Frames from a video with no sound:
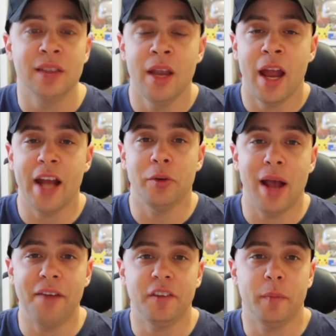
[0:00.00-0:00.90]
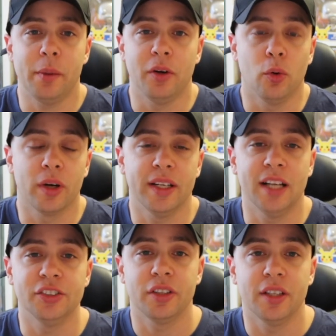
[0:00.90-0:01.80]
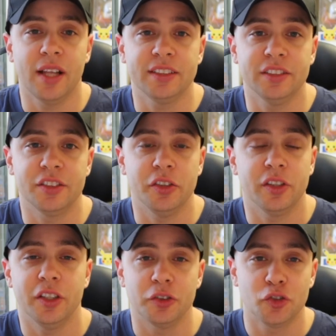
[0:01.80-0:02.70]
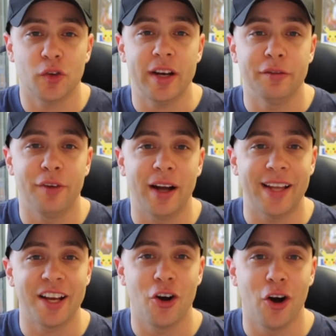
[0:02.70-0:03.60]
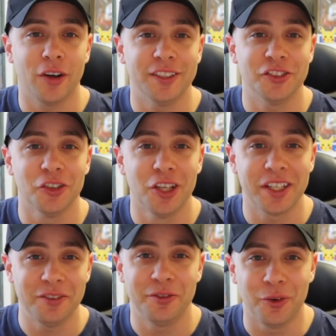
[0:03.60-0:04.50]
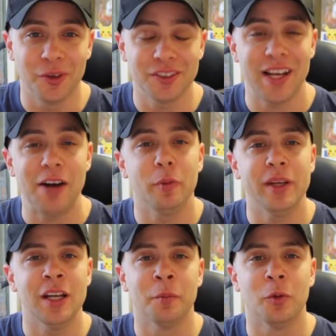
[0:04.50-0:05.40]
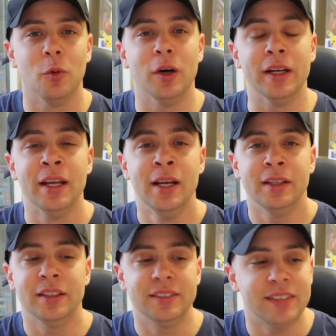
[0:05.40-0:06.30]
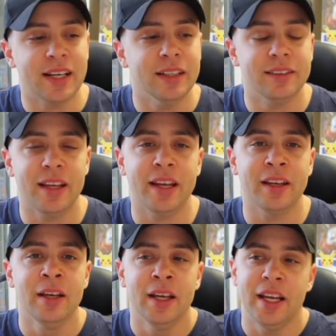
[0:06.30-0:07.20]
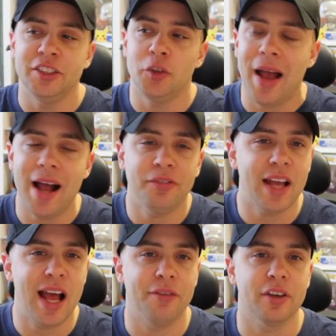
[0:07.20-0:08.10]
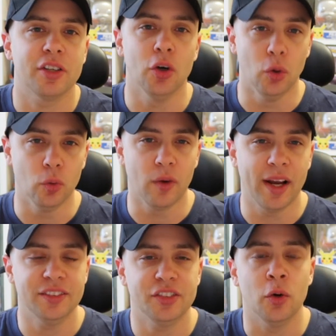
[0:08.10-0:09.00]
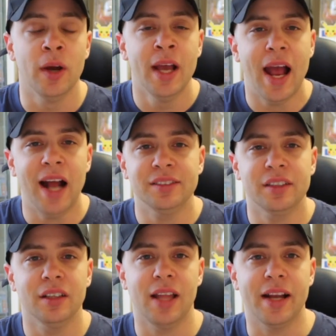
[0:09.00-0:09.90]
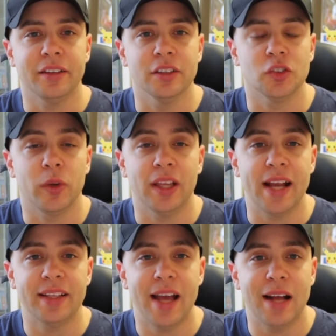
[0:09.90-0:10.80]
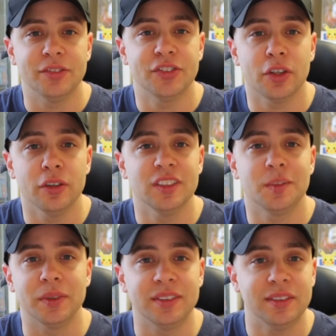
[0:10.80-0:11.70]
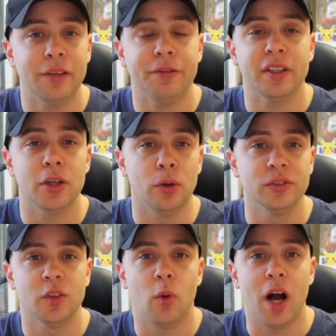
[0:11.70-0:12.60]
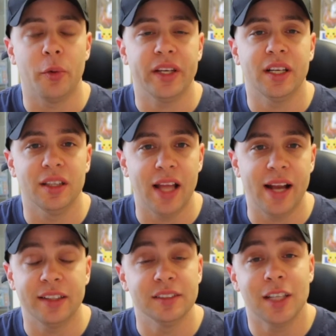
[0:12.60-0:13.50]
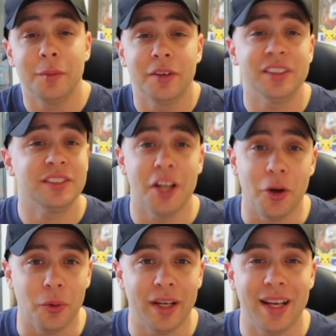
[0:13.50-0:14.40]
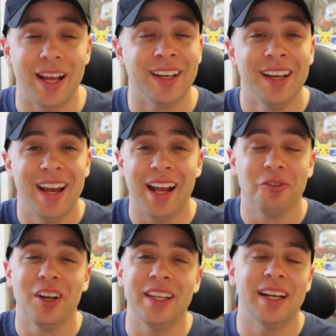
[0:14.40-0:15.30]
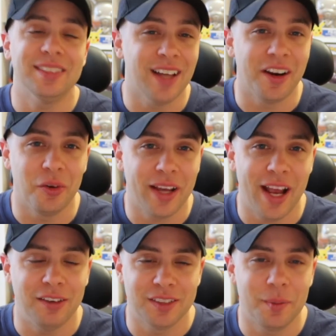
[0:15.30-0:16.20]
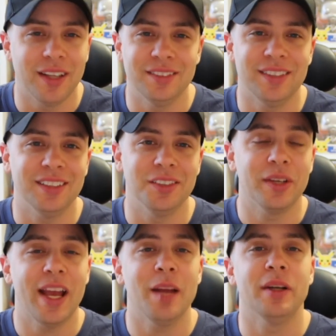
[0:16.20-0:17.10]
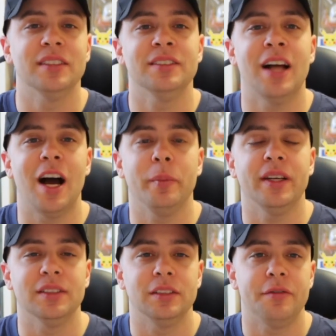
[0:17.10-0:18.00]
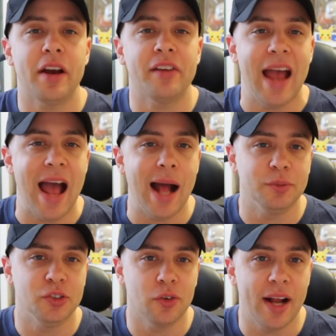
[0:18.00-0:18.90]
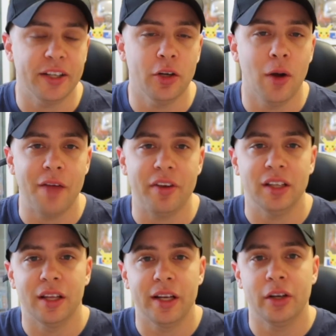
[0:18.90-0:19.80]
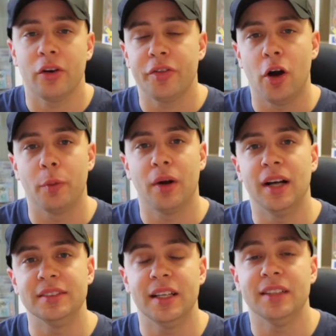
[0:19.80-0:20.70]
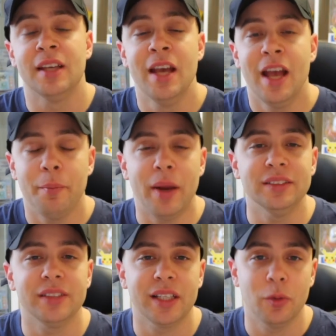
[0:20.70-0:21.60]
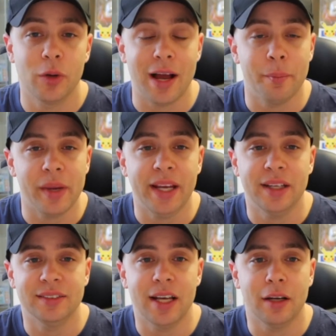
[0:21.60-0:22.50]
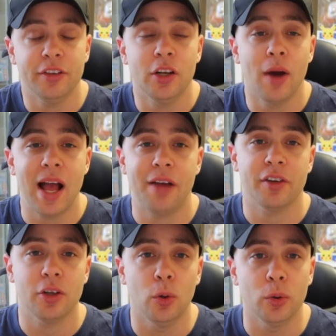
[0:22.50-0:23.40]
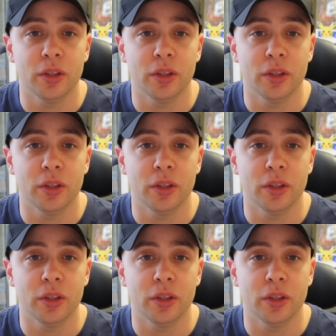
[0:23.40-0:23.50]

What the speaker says: and you have to be able to organize your collection so you can go straight and find that card that you're looking for. So that would be number 1. The second thing is you have to have a goal, right? So as collectors, we like to have certain specific goals on why we collect, and some of us don't. And really, that's not okay. I was about to say it's okay, but it's not, because it's very abstract. You don't have a linear thought process. Basically, what I mean is that if you don't have a goal, you're